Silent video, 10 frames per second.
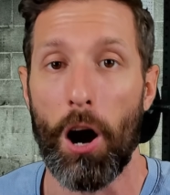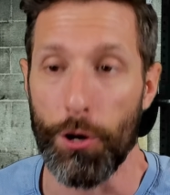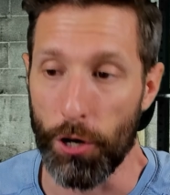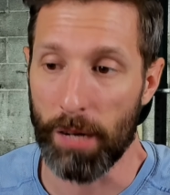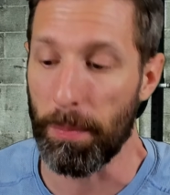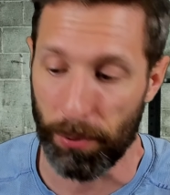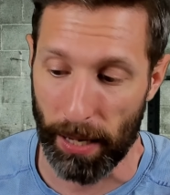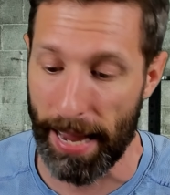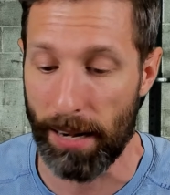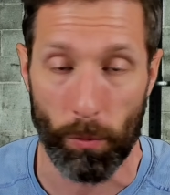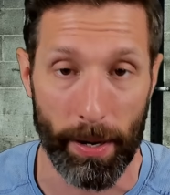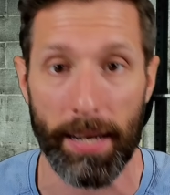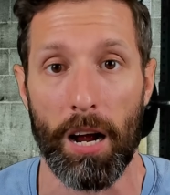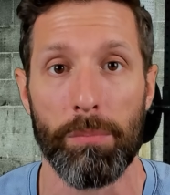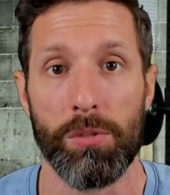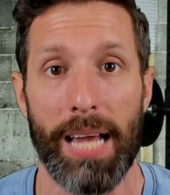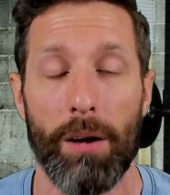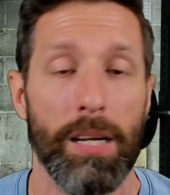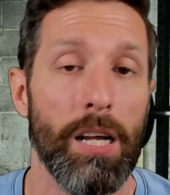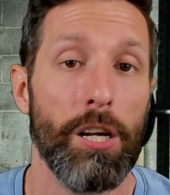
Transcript: Are you going to be playing it when it comes out?